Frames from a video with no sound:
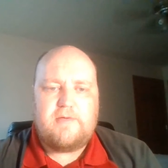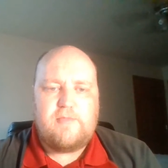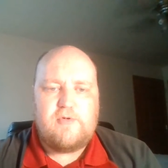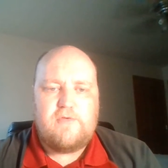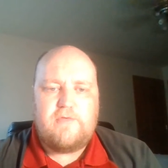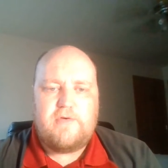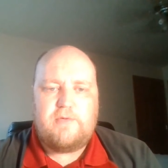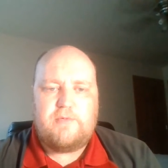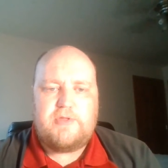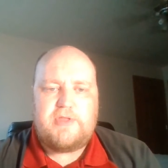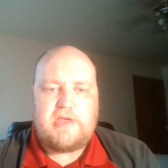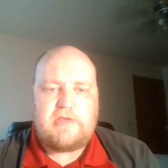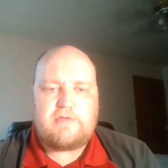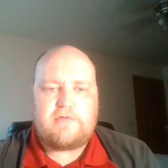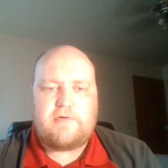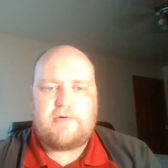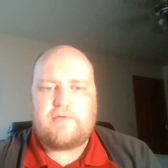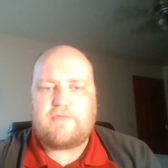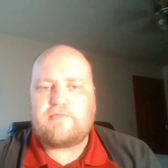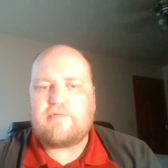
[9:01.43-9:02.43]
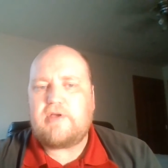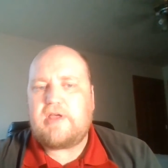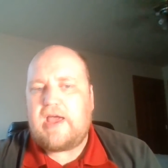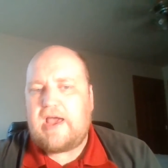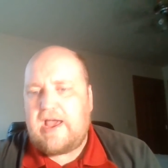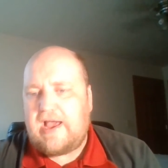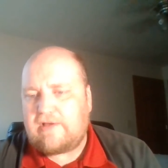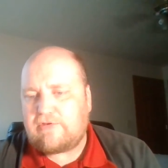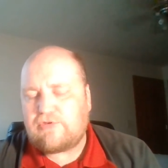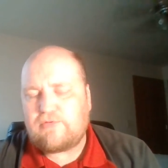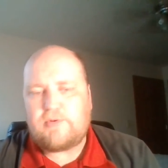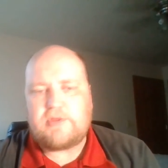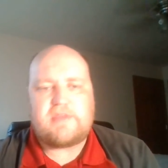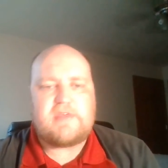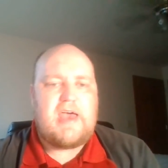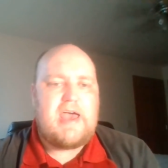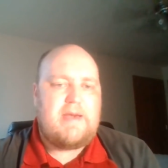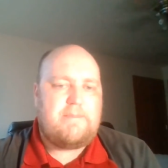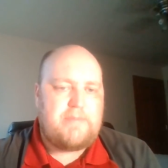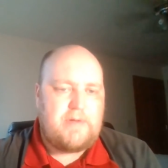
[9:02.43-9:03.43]
of the movie when they sort of rehash
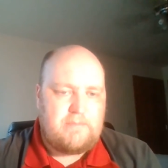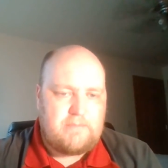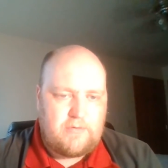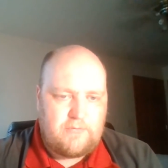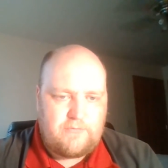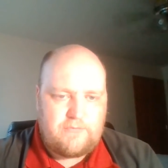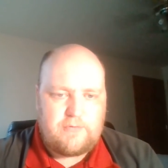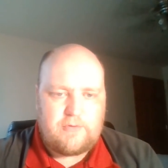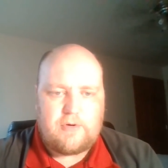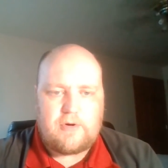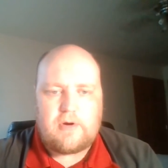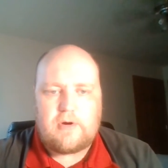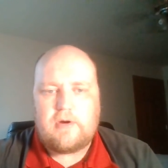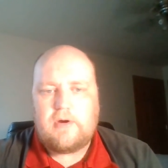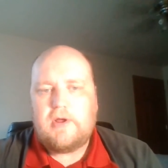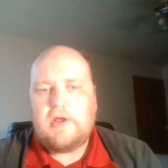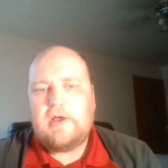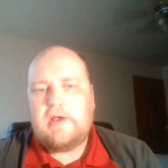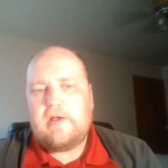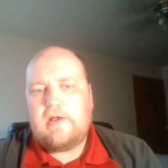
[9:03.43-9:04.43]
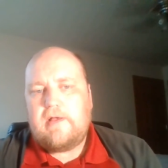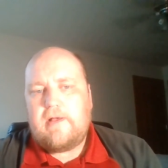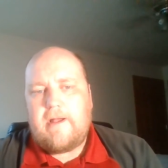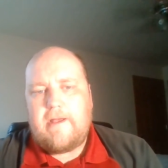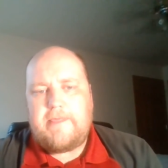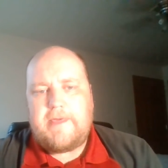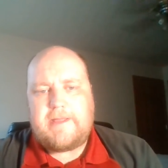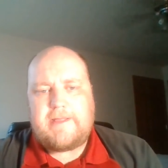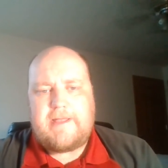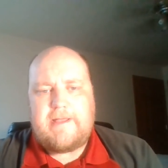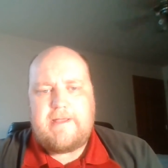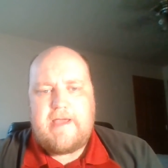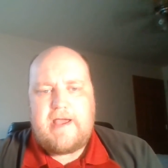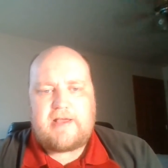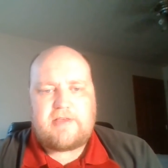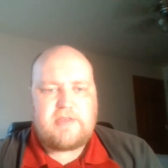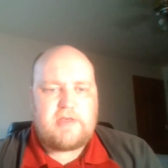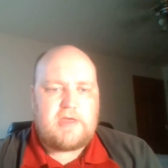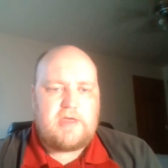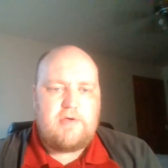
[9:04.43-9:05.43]
what's happened before I think they
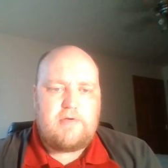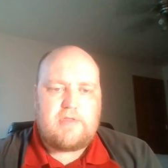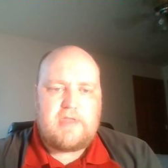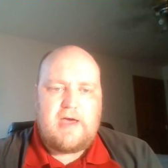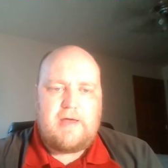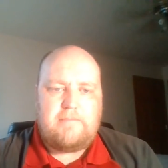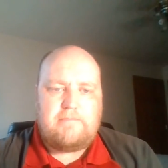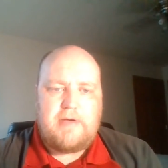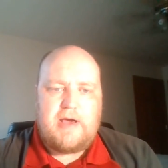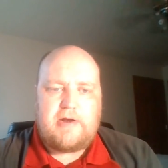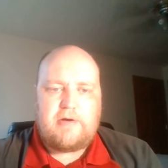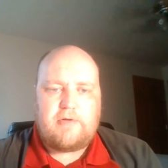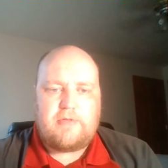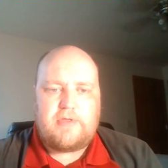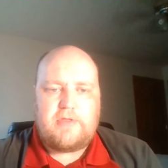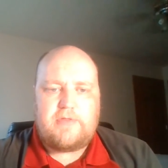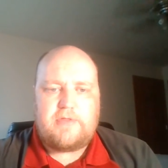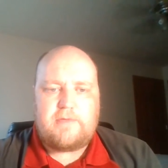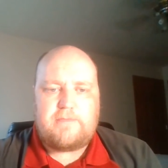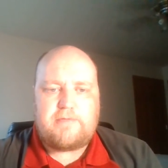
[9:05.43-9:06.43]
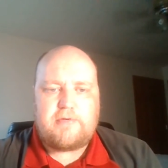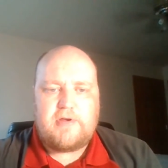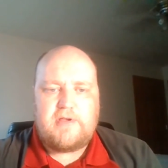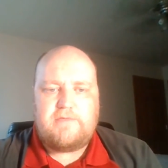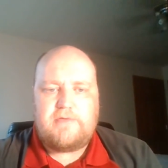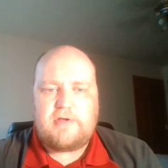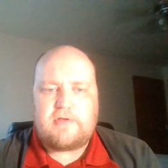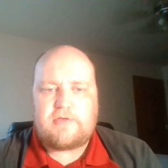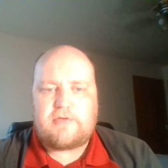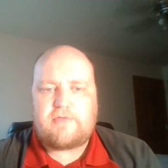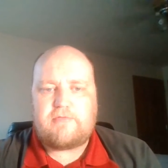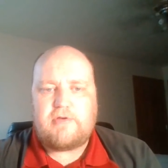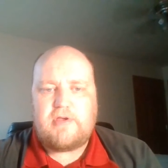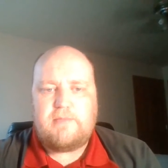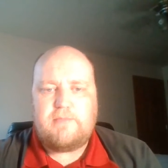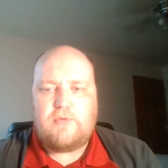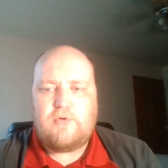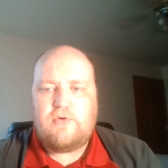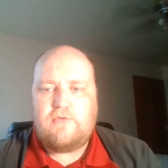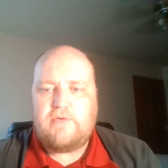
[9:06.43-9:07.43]
execute that better than the previous
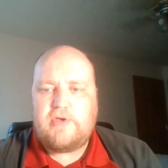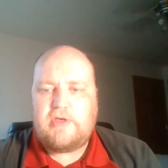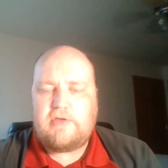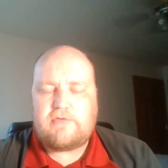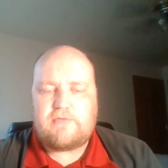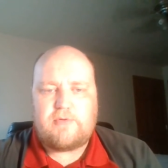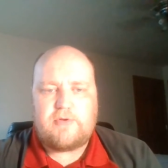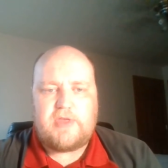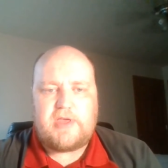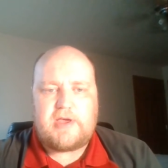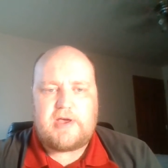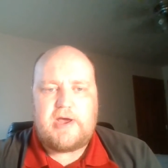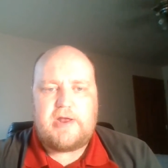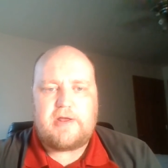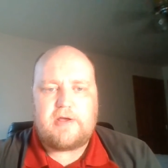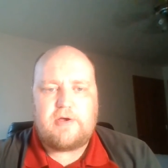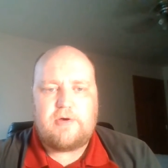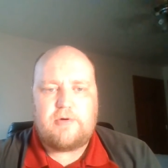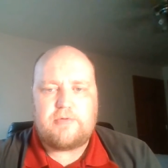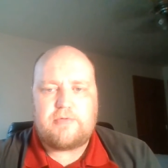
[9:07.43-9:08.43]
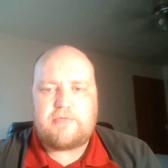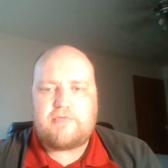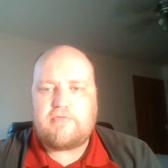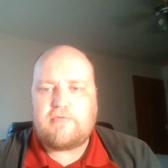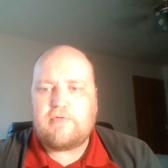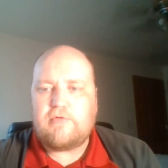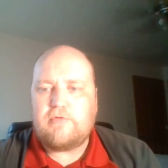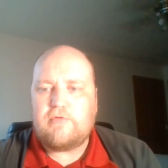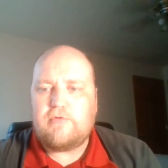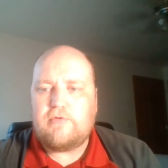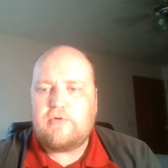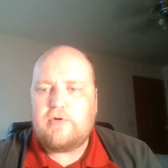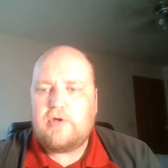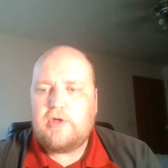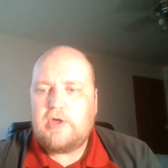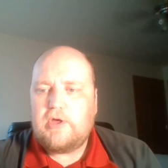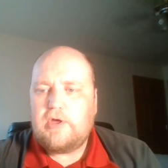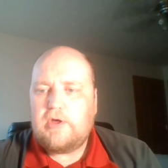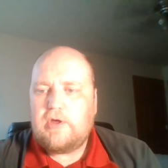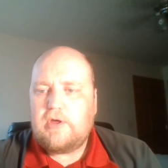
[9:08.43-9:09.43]
three movies, where they kind of go through
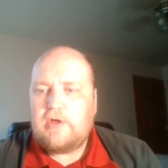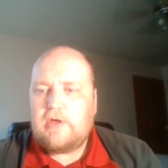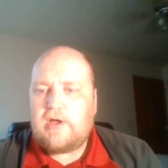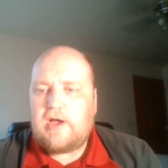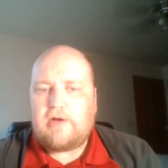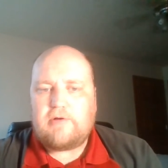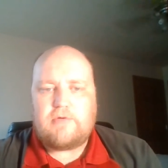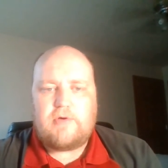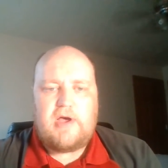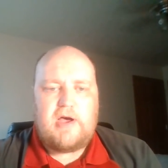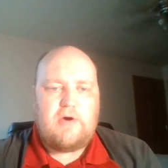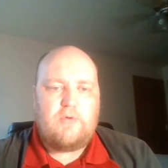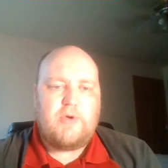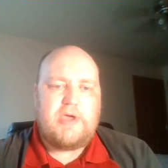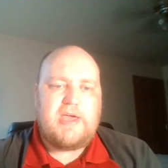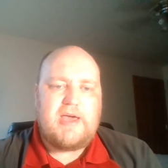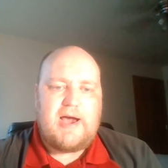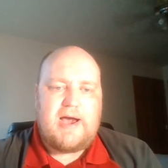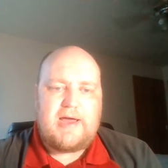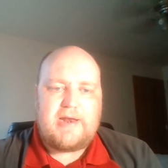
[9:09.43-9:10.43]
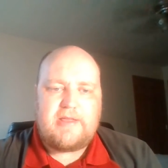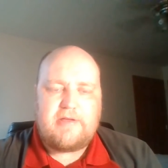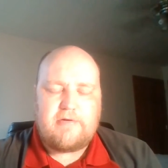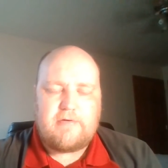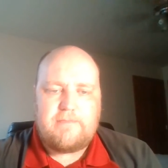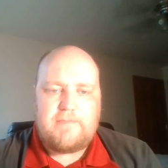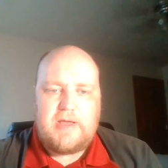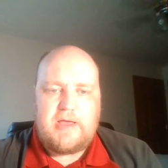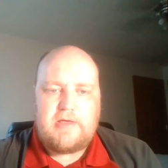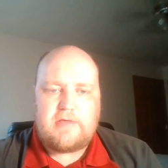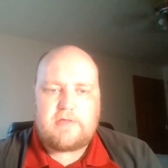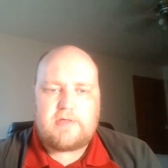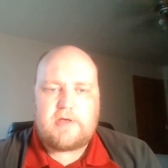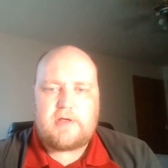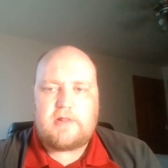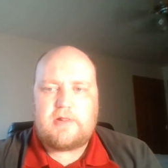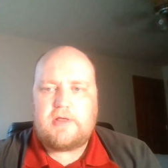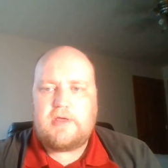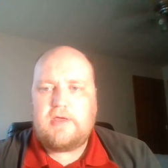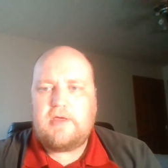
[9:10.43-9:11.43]
how how we got here,
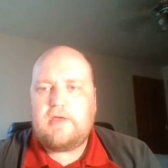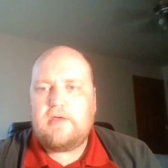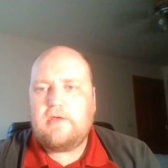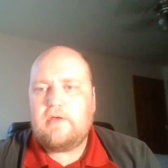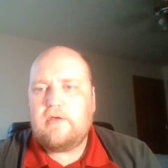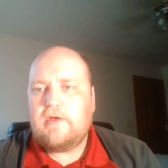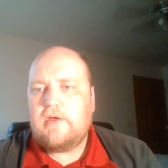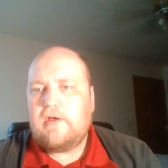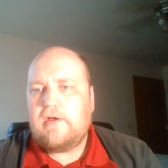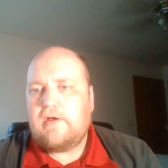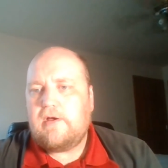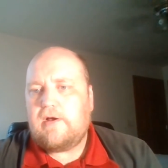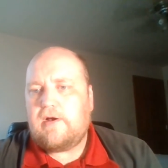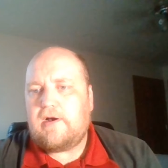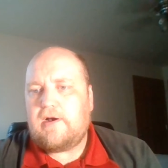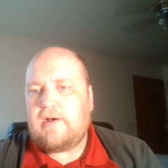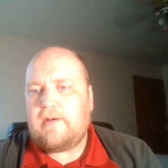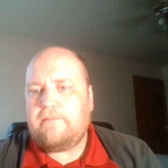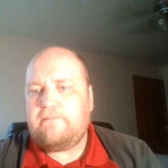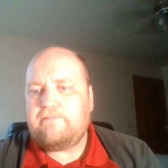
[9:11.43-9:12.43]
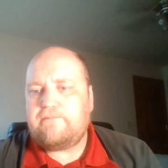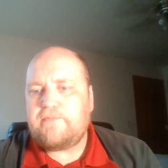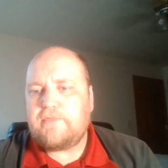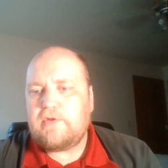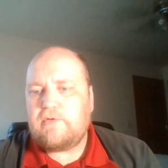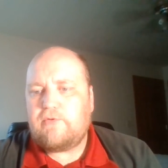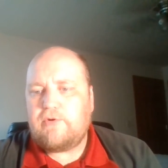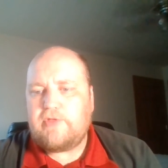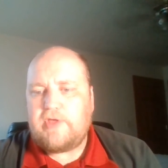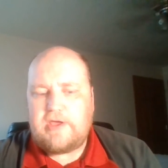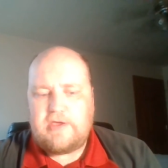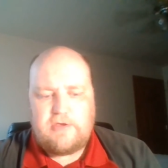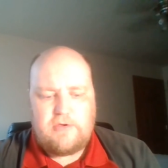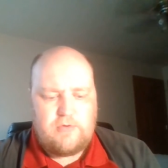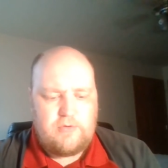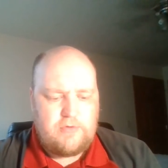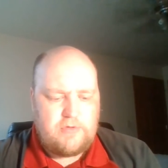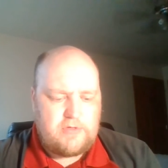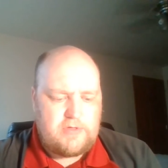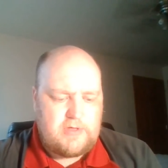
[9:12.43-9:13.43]
basically, um, where they
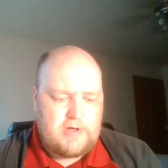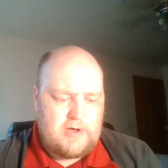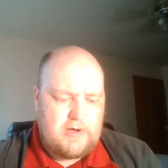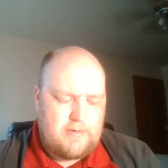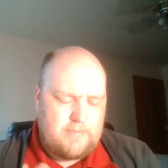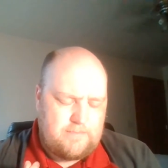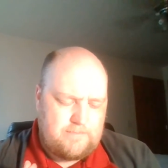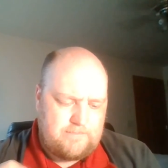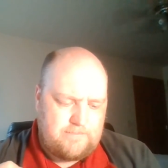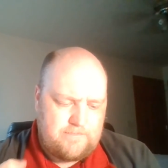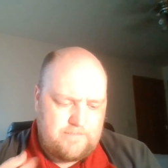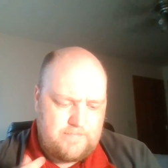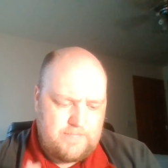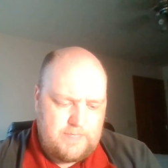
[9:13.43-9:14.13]
use um,